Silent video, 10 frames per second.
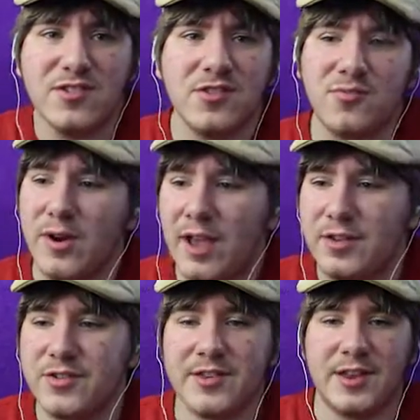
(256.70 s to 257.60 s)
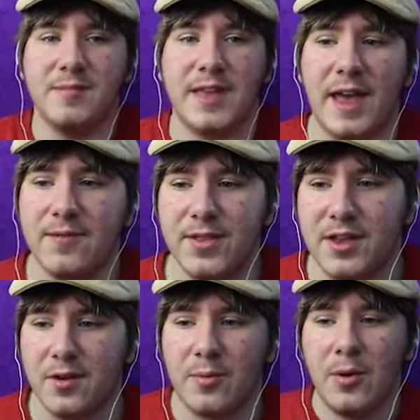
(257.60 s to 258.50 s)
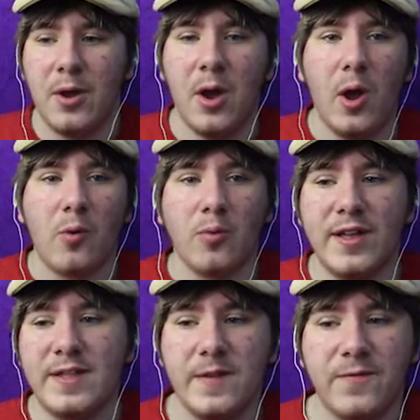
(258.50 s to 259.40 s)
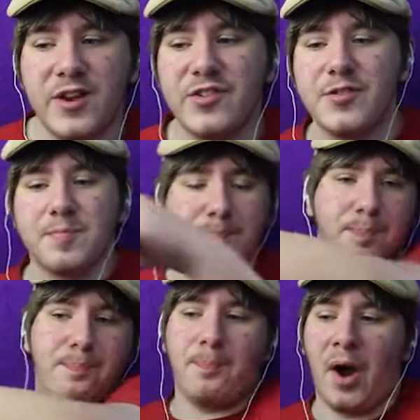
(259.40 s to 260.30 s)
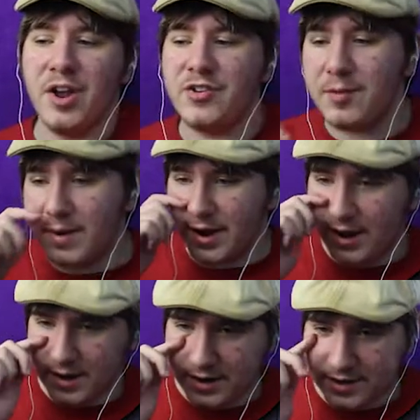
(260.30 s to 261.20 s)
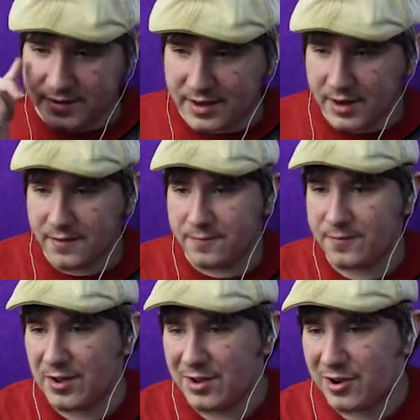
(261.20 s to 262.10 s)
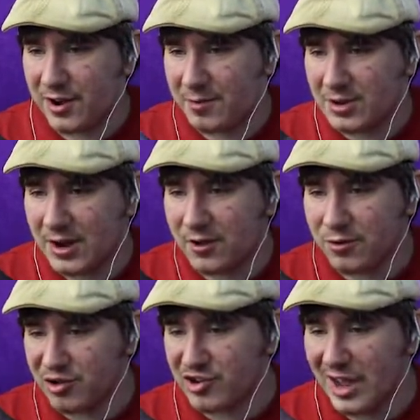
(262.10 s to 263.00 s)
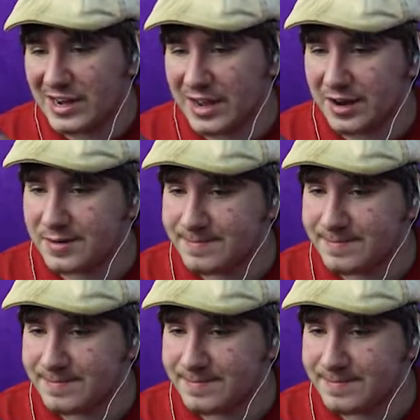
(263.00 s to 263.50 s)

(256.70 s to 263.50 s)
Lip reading: just rather him to have like a really vicious punching mechanic instead of a knuckle shotgun.